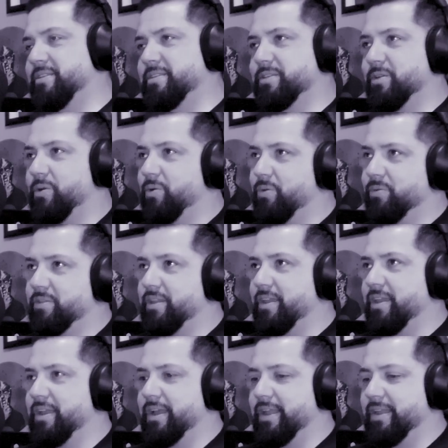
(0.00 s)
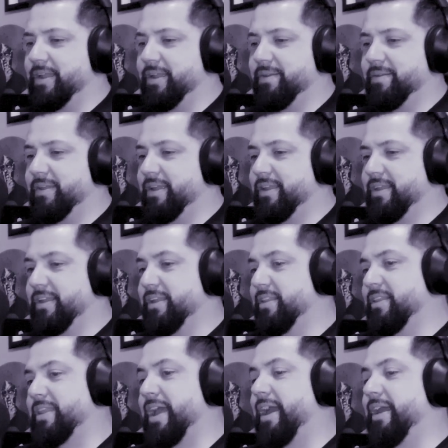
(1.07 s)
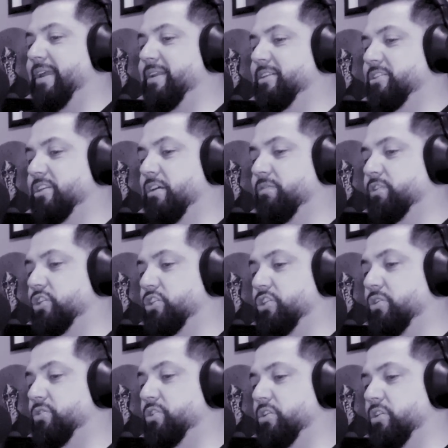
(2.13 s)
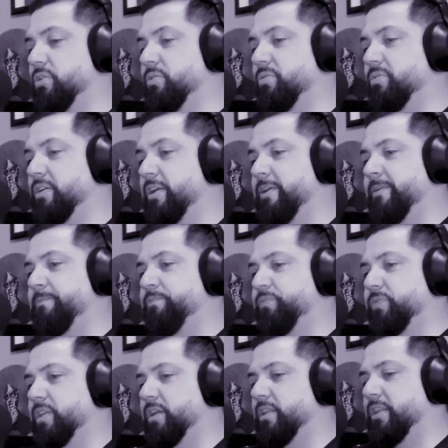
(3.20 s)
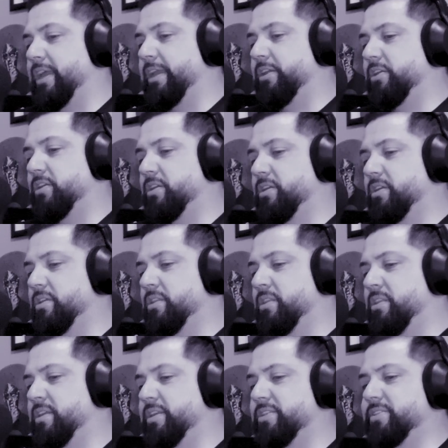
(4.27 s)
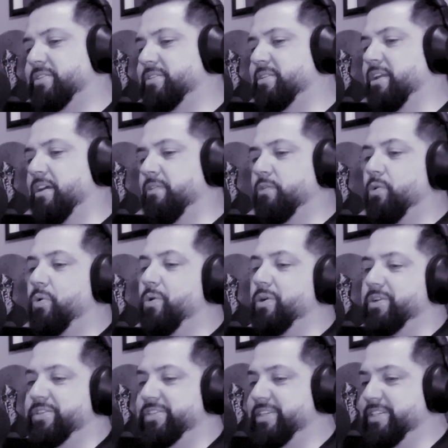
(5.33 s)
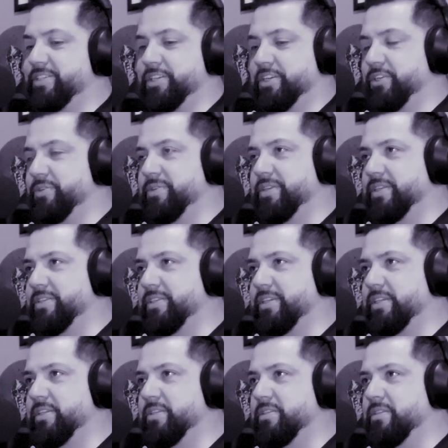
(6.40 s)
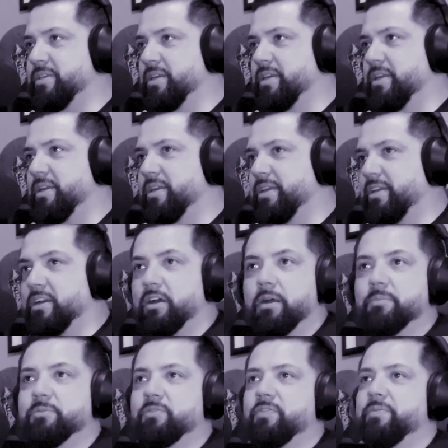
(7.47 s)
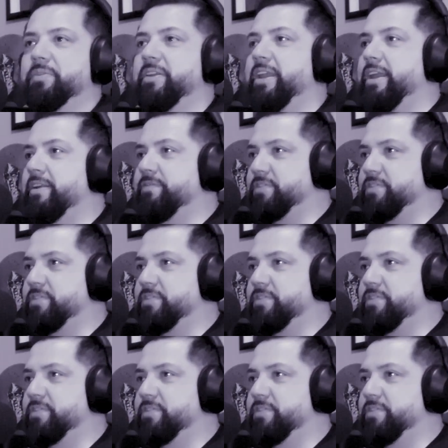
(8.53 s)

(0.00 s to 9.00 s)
whole thing. That in itself just shows you though, like this. Of course, he's gonna do this. He's comes from the native